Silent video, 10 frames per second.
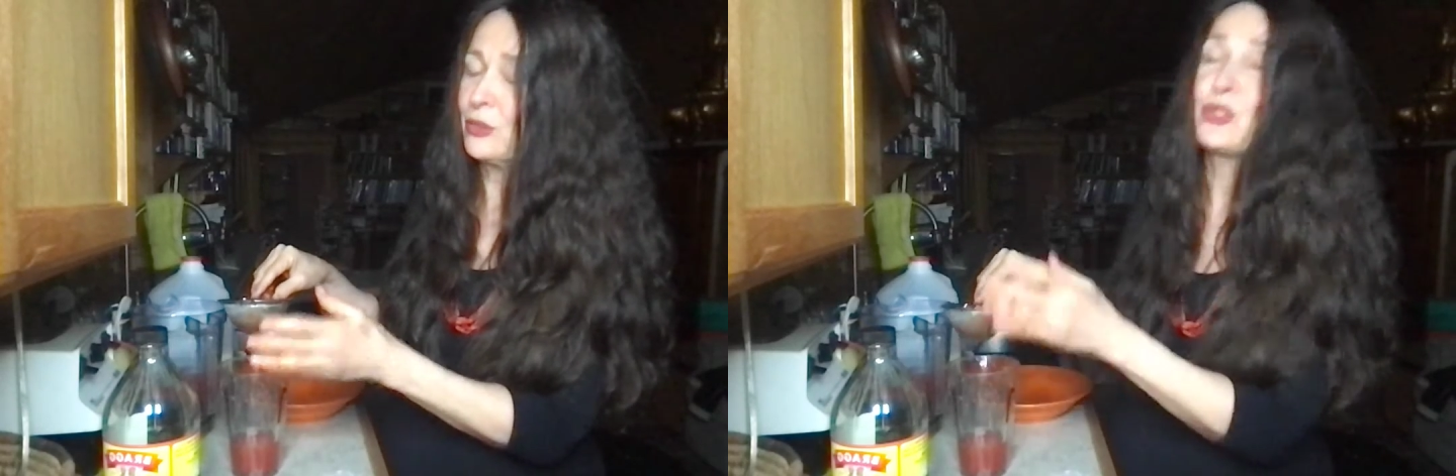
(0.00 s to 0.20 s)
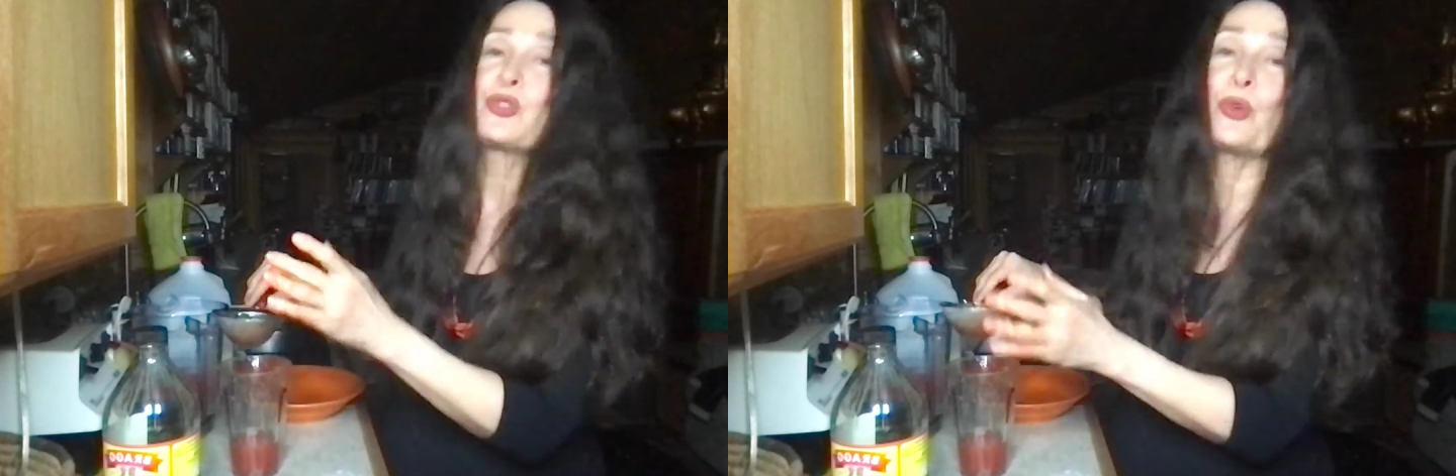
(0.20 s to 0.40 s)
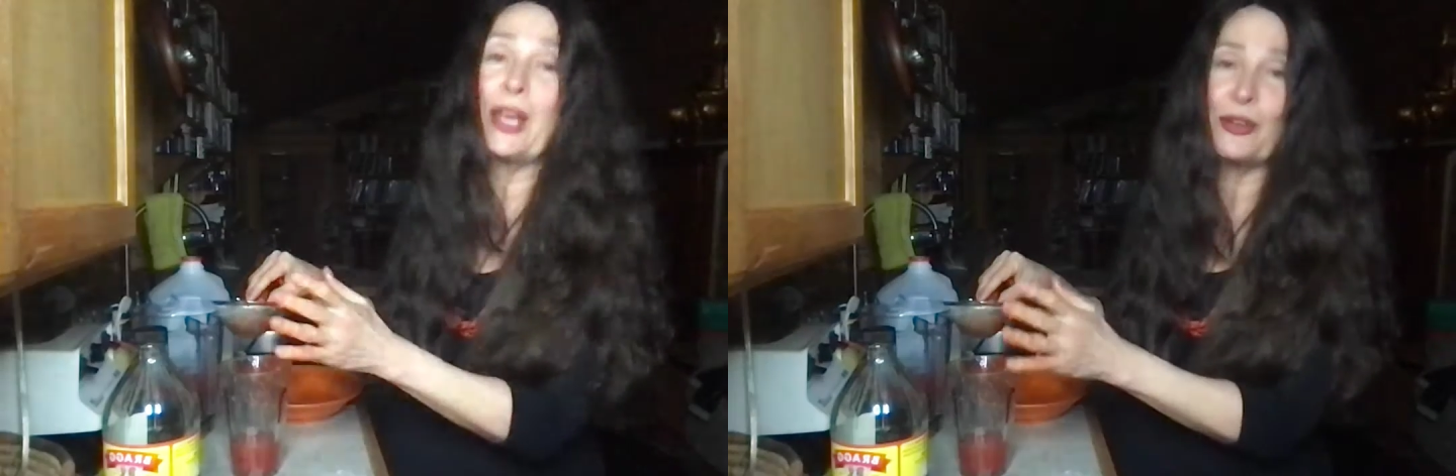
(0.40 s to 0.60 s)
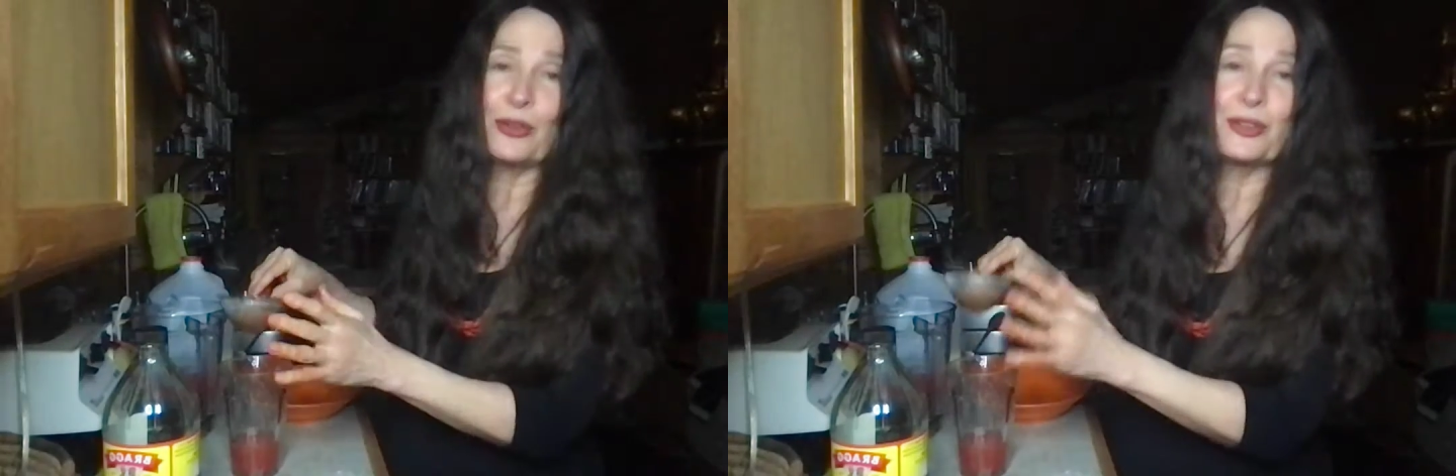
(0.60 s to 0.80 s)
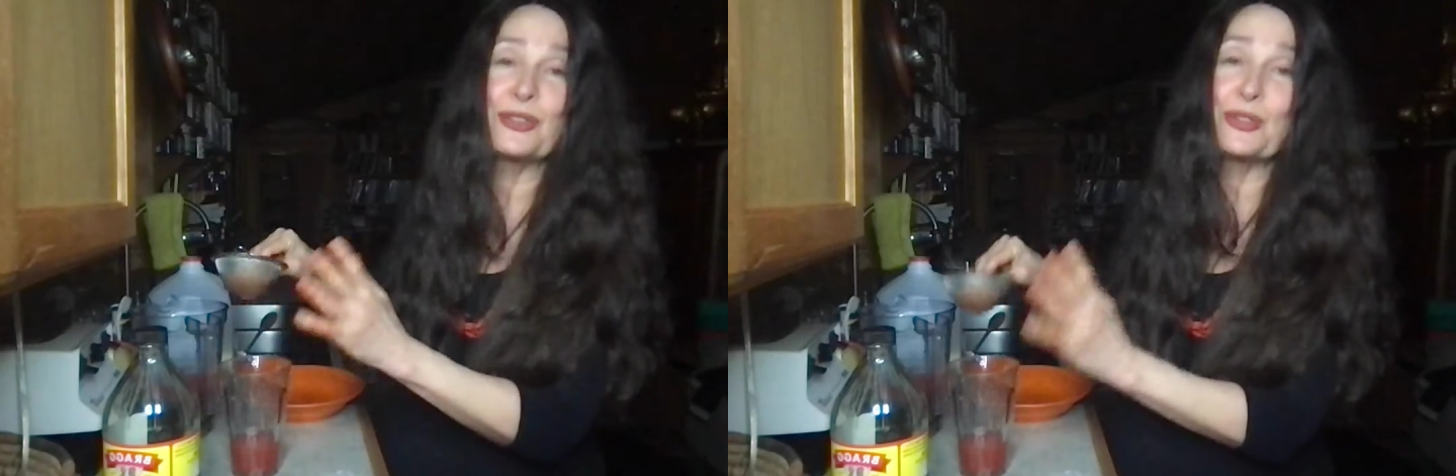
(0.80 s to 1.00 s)

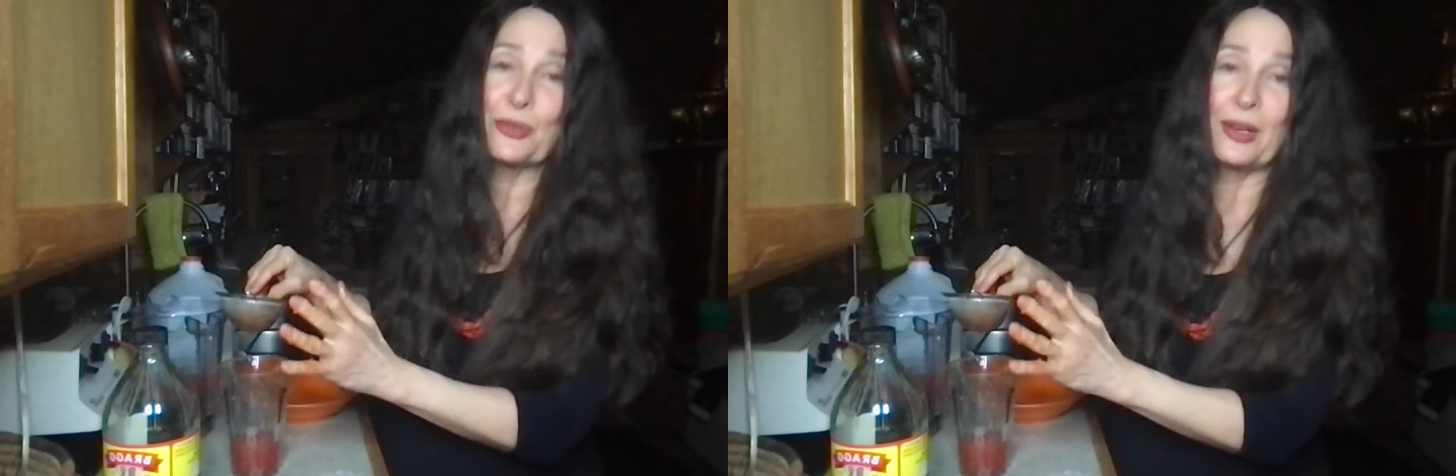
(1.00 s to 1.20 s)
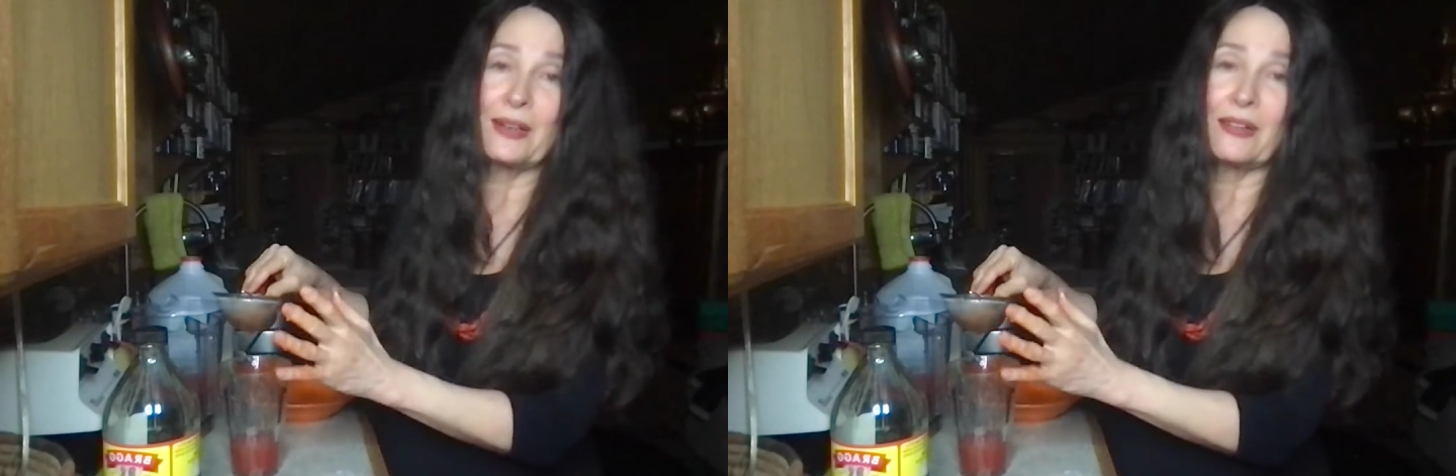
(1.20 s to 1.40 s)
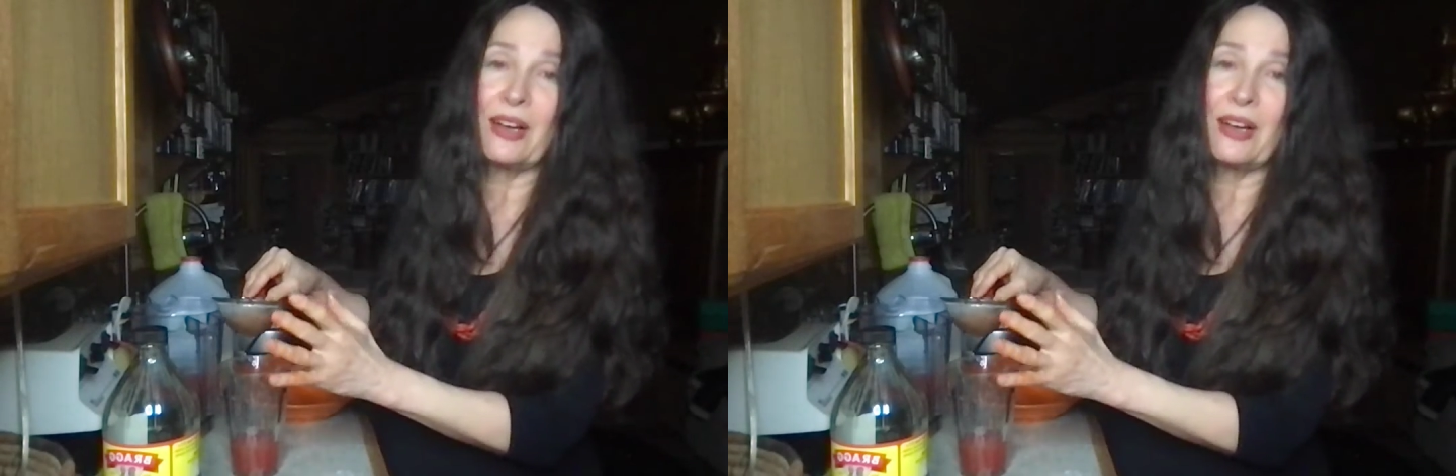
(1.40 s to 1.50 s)
strainer.